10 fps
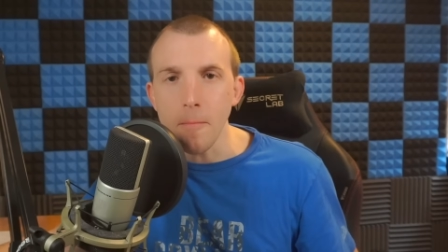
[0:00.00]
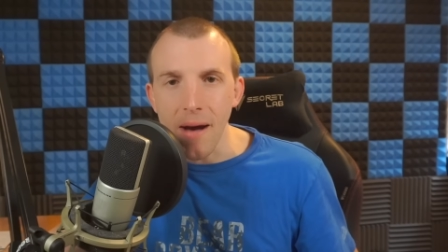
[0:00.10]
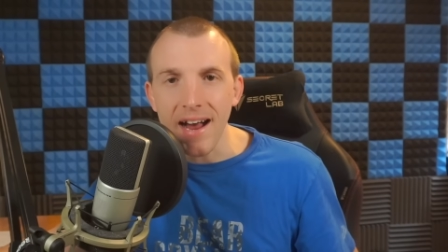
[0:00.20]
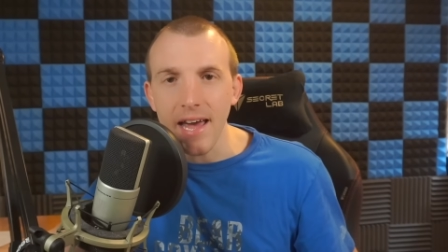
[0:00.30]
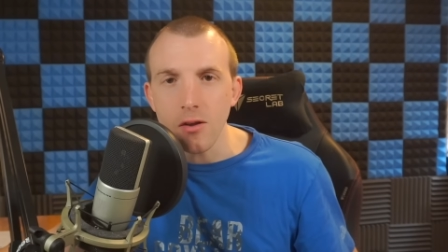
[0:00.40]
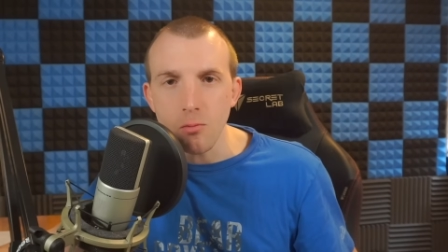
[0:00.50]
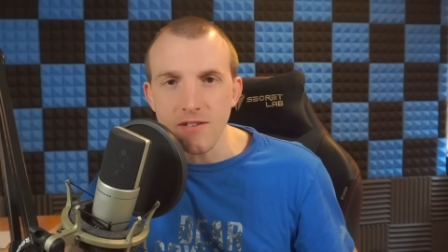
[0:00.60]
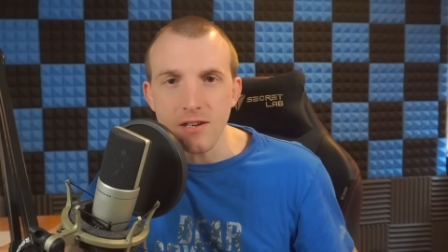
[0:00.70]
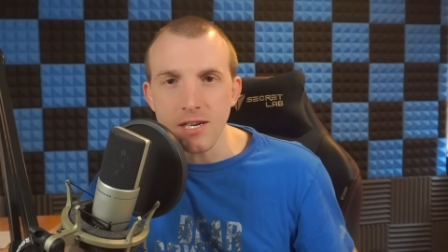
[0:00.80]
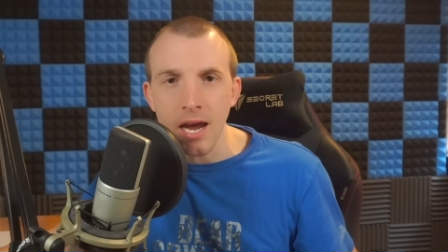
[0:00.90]
a back-end
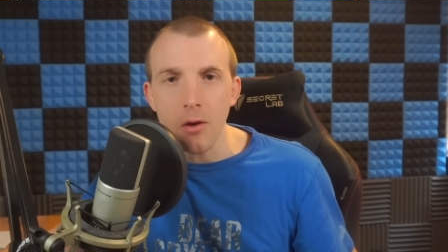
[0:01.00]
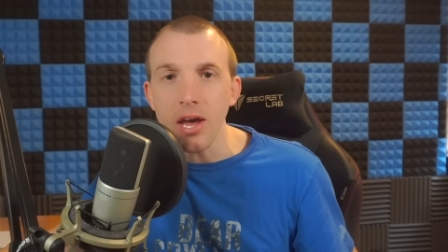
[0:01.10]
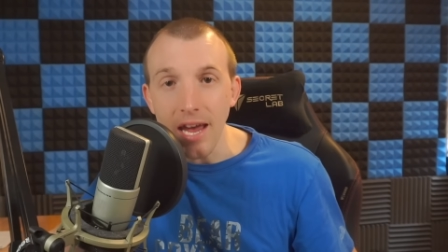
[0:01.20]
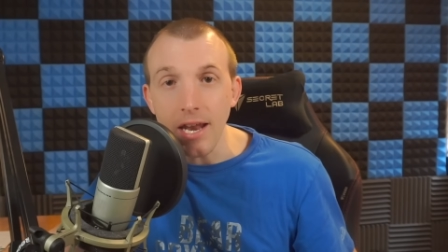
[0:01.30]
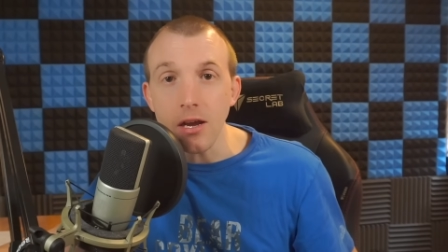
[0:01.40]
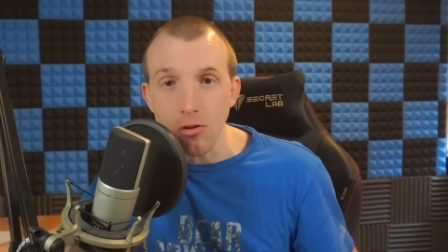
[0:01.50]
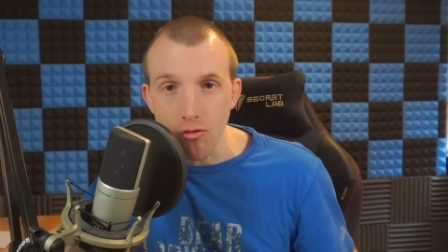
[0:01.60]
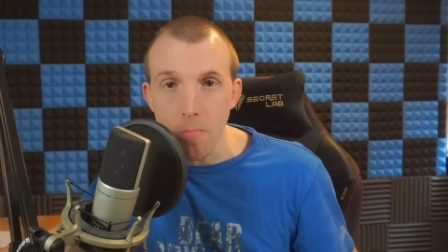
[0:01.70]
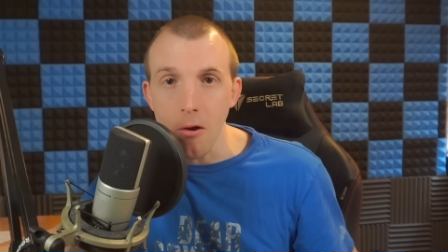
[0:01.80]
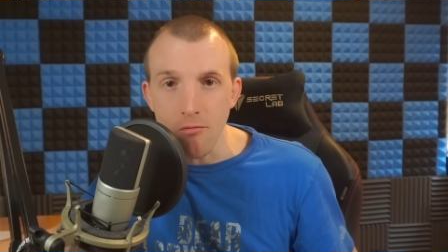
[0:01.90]
wizard tower hitting a
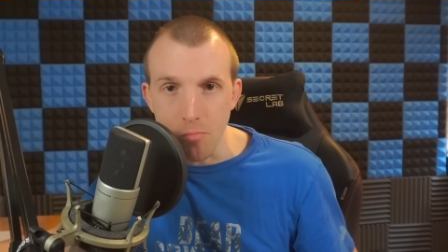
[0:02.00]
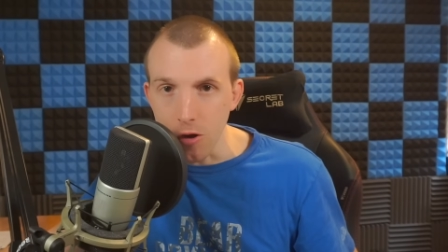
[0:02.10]
group of